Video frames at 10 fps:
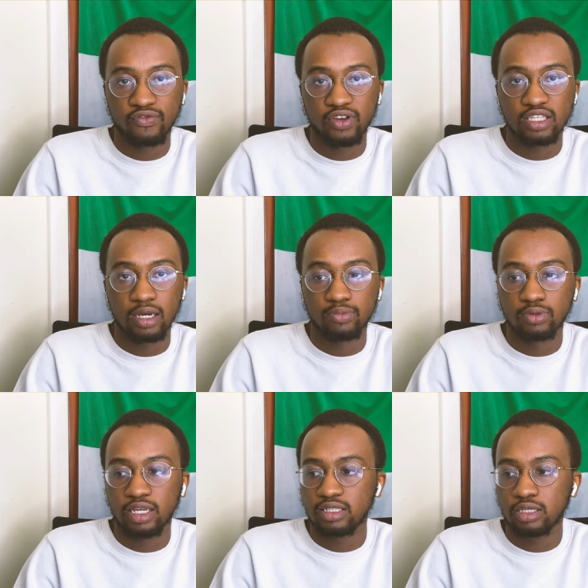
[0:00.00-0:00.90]
For example,
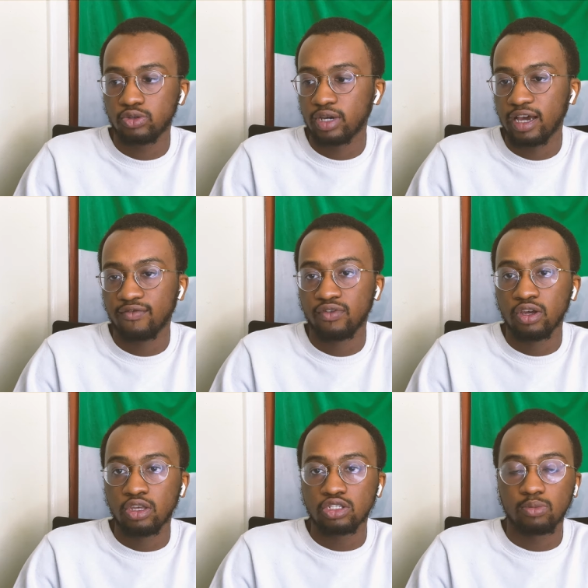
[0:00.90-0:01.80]
let's say you have
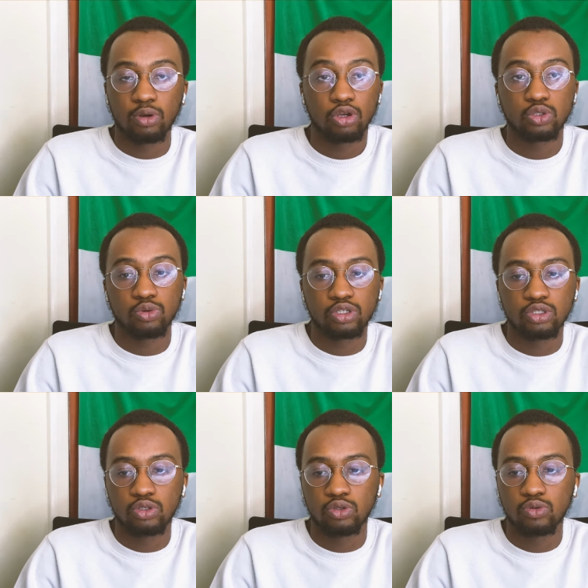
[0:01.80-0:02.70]
some
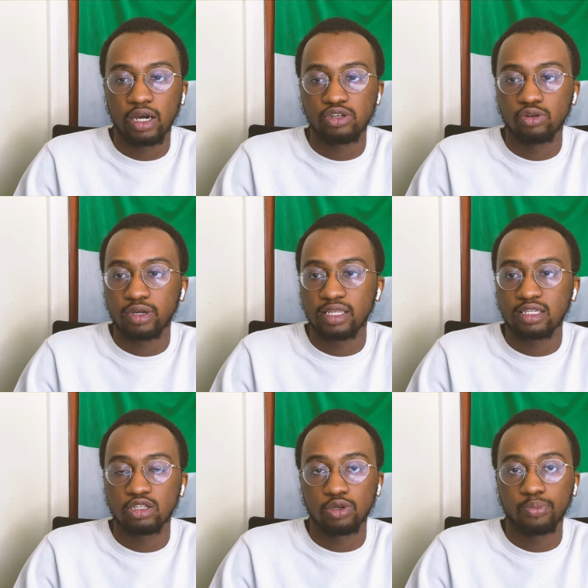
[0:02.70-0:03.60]
coursework to you and you're not
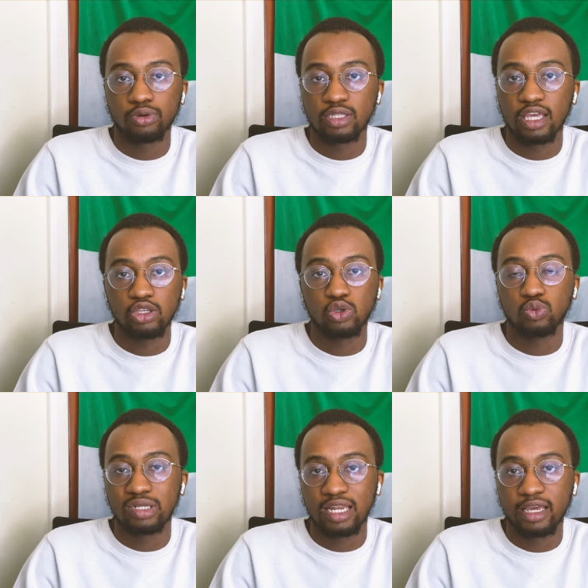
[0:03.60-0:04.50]
getting the support that you
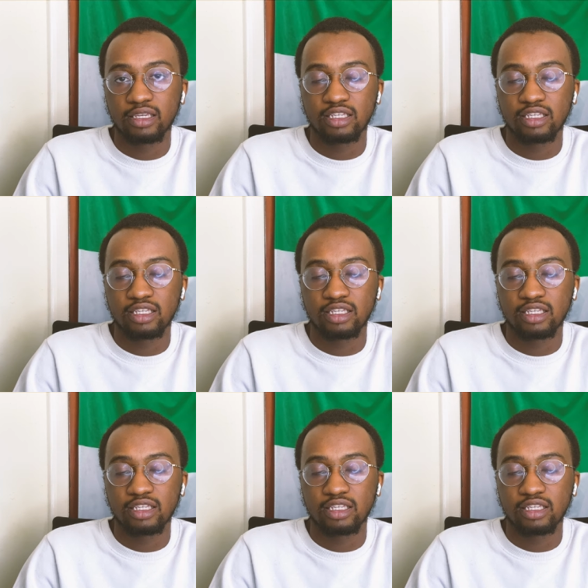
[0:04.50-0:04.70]
would like,